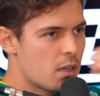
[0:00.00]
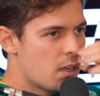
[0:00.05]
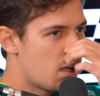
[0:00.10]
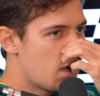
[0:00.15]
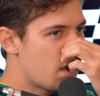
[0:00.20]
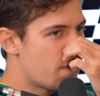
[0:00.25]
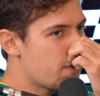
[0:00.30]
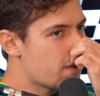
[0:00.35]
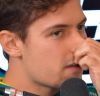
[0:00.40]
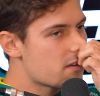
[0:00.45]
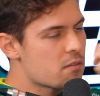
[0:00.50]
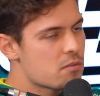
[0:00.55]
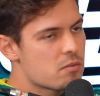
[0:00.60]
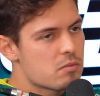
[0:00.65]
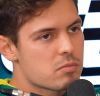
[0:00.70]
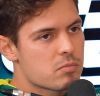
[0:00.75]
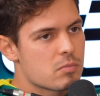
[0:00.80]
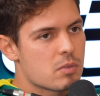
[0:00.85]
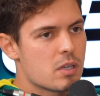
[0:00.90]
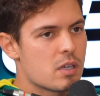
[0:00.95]
I think
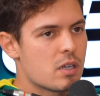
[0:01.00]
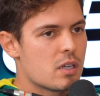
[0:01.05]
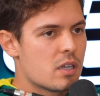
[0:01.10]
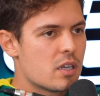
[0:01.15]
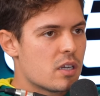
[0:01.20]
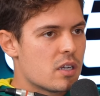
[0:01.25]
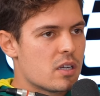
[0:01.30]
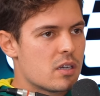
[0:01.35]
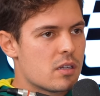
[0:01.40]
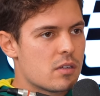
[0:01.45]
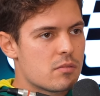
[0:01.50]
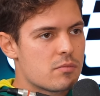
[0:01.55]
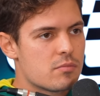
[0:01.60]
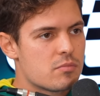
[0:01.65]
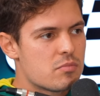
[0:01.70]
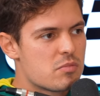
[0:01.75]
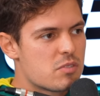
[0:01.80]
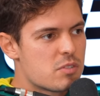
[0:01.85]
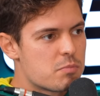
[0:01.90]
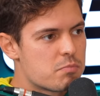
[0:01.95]
uh,
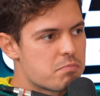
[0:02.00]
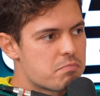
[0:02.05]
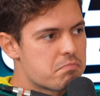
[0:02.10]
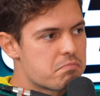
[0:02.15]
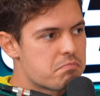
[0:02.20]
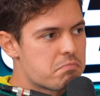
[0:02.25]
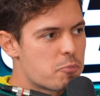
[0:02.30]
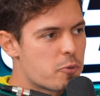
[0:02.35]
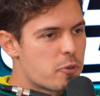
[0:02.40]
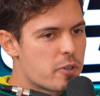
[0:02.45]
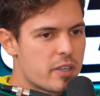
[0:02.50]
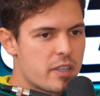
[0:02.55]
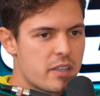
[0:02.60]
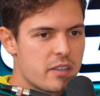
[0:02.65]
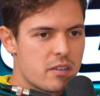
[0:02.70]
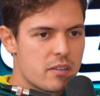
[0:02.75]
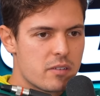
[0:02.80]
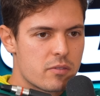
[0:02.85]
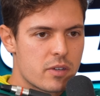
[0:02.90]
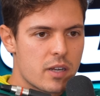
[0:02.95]
it's
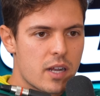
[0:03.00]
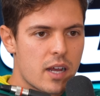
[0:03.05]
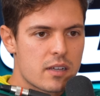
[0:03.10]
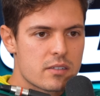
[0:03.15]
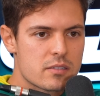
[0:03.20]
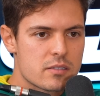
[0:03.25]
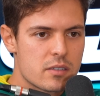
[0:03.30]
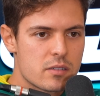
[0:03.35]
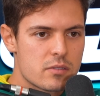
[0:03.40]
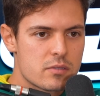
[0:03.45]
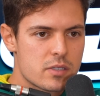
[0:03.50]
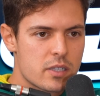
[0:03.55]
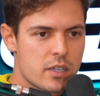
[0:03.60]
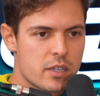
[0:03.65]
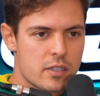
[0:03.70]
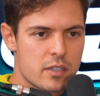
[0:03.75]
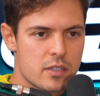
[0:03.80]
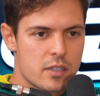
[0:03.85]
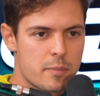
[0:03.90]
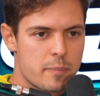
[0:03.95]
pretty relaxed. I would
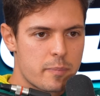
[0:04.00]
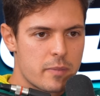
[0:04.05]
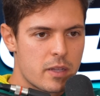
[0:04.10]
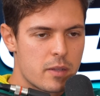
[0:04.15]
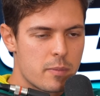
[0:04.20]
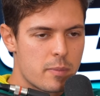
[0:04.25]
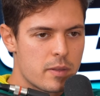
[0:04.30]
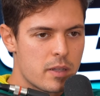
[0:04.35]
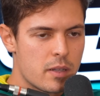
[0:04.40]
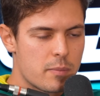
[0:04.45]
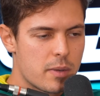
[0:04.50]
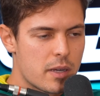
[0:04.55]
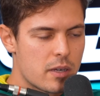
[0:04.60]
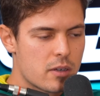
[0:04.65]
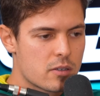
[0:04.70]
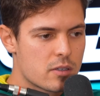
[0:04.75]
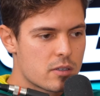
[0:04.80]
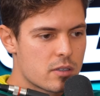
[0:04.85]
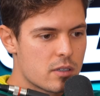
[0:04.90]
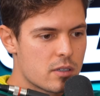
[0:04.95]
say that the the, the
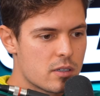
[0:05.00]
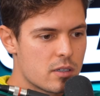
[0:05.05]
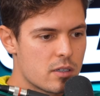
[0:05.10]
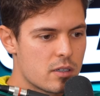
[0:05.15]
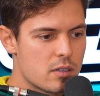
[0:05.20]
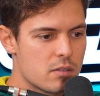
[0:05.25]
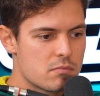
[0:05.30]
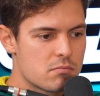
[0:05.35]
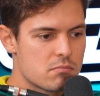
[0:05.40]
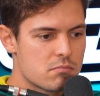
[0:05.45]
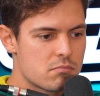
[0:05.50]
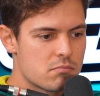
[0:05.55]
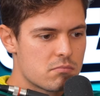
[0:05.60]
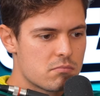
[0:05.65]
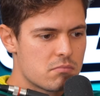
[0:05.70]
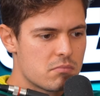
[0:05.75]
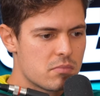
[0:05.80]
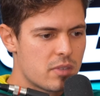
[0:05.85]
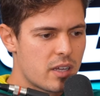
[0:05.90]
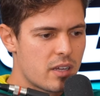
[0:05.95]
paddock. Um,
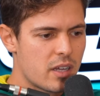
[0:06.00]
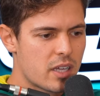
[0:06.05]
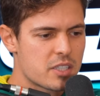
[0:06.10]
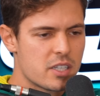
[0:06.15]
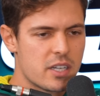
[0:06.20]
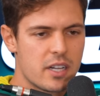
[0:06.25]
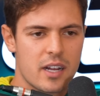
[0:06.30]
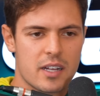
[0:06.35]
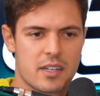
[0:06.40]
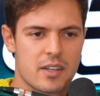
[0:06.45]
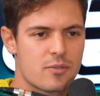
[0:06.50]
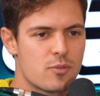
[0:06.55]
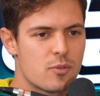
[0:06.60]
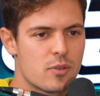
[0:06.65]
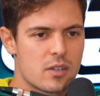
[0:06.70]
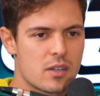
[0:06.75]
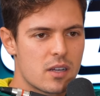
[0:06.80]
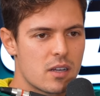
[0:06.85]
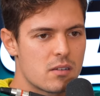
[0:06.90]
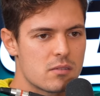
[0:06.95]
actually like
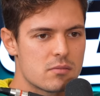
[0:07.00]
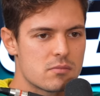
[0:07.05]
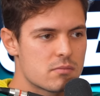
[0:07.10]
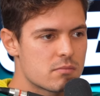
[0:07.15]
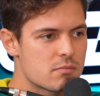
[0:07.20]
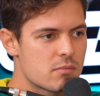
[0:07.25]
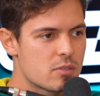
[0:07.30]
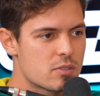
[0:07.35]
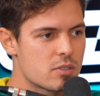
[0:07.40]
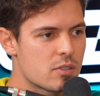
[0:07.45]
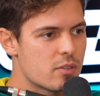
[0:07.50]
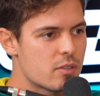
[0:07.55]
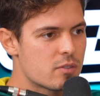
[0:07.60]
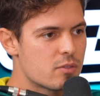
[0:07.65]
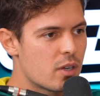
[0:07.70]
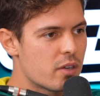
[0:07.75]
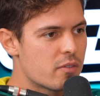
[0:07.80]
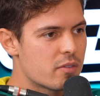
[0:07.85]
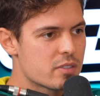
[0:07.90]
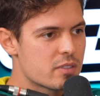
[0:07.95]
F1 now. Most of the
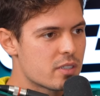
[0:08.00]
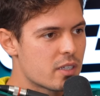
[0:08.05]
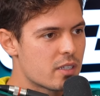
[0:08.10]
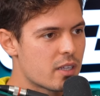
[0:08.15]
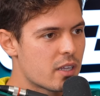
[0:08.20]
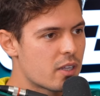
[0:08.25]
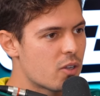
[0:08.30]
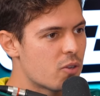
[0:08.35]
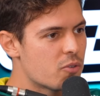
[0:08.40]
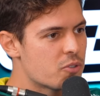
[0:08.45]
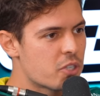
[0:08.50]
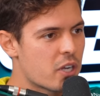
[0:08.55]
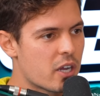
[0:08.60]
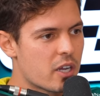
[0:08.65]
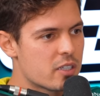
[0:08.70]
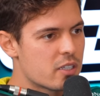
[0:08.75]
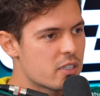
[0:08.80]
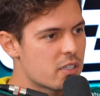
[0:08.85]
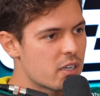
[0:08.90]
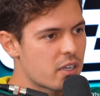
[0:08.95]
drivers they they know each
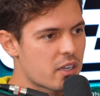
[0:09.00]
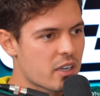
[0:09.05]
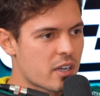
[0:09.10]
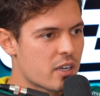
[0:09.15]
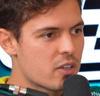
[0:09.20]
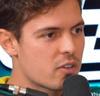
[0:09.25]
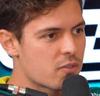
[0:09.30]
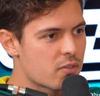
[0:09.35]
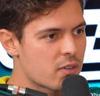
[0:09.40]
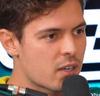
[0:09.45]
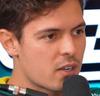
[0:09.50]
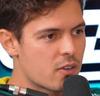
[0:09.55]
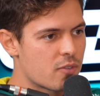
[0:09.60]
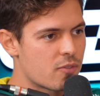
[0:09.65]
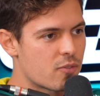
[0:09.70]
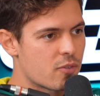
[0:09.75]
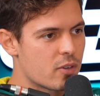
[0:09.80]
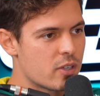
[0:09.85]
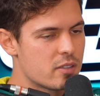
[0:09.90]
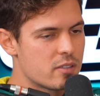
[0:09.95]
other. They're kind yeah. of kind of
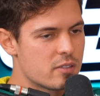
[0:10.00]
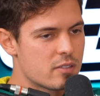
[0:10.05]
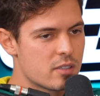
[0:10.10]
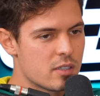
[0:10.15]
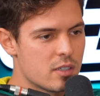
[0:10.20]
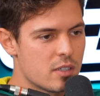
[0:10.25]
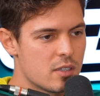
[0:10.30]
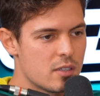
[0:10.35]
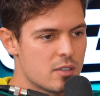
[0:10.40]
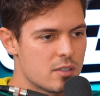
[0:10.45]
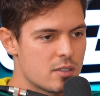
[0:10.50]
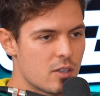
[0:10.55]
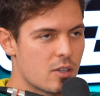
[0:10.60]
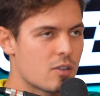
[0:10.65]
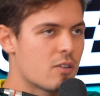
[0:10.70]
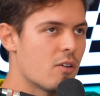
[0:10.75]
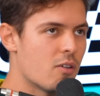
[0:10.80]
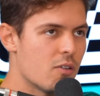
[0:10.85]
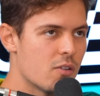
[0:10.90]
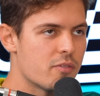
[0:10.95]
friends. Mm.
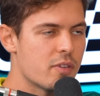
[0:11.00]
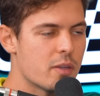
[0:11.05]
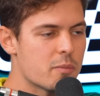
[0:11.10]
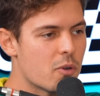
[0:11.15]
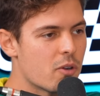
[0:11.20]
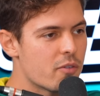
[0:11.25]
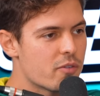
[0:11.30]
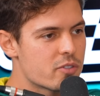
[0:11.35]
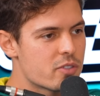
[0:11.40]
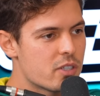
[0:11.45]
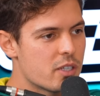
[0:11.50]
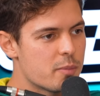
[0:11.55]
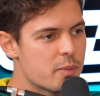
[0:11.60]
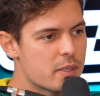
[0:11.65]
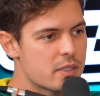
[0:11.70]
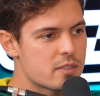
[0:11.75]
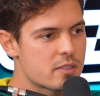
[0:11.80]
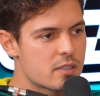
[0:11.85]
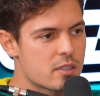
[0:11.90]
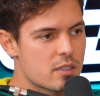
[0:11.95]
Not all of them, obviously,
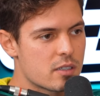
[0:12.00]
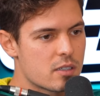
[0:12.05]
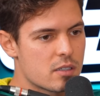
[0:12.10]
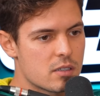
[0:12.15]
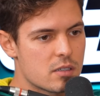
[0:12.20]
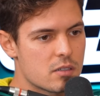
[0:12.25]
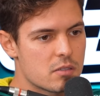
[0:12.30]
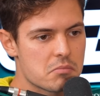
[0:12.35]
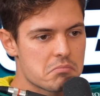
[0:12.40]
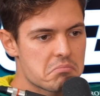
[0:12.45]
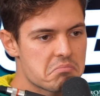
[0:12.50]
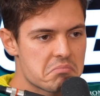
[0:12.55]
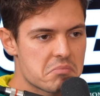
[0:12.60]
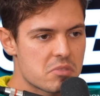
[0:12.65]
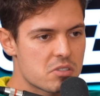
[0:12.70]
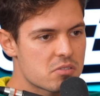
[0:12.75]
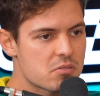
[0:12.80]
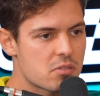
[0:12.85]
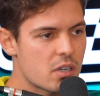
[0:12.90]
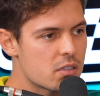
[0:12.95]
but um,
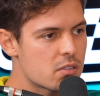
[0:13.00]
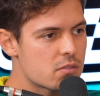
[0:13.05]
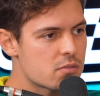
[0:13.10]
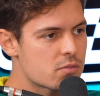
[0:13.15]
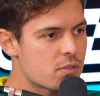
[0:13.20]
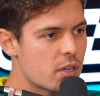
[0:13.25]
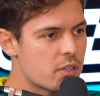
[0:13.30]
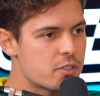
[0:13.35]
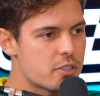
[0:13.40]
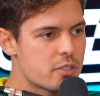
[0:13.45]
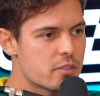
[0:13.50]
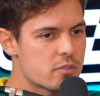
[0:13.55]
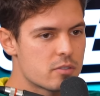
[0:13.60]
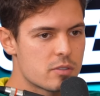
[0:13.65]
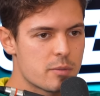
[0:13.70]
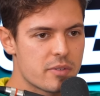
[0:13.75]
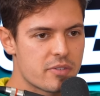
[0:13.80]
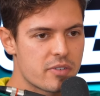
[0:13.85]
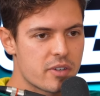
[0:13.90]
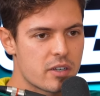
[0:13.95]
it's quite it's quite chill
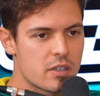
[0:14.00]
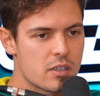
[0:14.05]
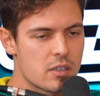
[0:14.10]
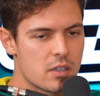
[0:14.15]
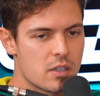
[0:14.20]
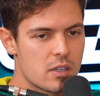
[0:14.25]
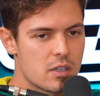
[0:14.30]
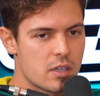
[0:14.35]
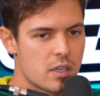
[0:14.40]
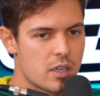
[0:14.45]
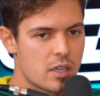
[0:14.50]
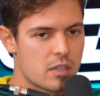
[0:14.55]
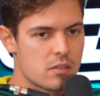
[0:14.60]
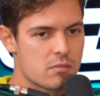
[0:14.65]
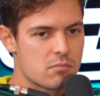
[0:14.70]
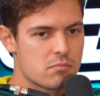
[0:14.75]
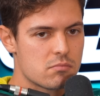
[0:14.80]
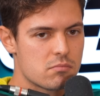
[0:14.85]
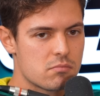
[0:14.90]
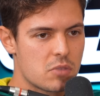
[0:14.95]
to be fair.
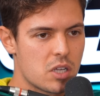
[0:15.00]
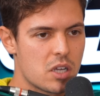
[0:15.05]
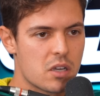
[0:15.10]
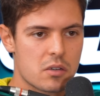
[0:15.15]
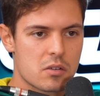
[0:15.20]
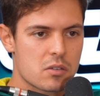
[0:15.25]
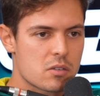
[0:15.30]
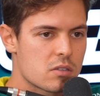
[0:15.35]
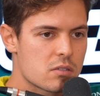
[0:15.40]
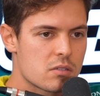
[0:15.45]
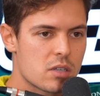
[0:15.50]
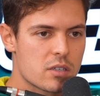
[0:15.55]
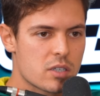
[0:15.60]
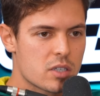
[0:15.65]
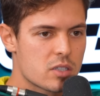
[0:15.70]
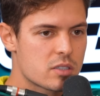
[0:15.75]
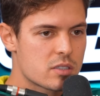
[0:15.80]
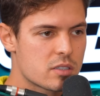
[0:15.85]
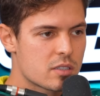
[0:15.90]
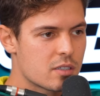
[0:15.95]
And yeah, I
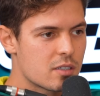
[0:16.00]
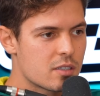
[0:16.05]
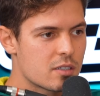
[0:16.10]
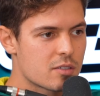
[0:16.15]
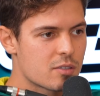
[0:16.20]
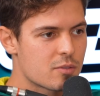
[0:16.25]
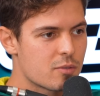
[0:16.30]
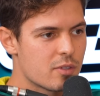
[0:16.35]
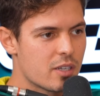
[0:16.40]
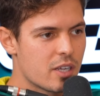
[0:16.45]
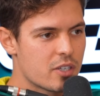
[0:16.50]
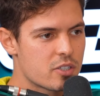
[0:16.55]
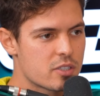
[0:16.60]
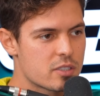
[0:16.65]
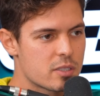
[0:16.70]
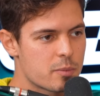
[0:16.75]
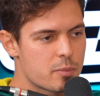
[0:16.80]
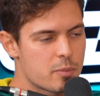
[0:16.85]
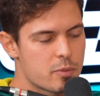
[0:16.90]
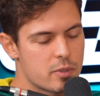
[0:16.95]
got a good
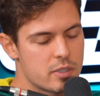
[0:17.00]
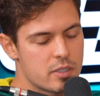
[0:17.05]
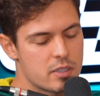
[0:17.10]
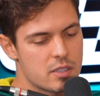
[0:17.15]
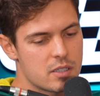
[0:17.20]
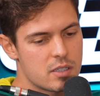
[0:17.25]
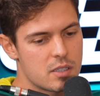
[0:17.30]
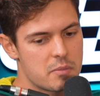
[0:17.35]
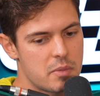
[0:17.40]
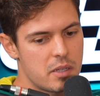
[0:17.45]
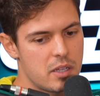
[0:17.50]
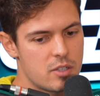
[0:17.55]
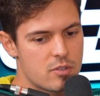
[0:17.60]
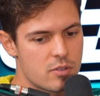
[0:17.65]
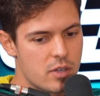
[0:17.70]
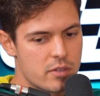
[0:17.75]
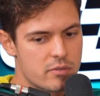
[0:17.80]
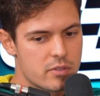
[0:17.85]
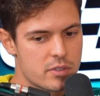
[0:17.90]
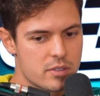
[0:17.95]
relationship with uh, many
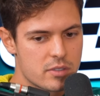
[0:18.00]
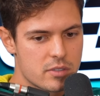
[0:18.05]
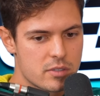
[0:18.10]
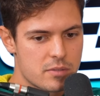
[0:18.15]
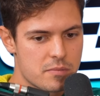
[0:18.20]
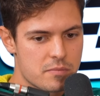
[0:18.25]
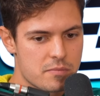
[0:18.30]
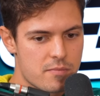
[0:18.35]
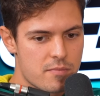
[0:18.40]
drivers.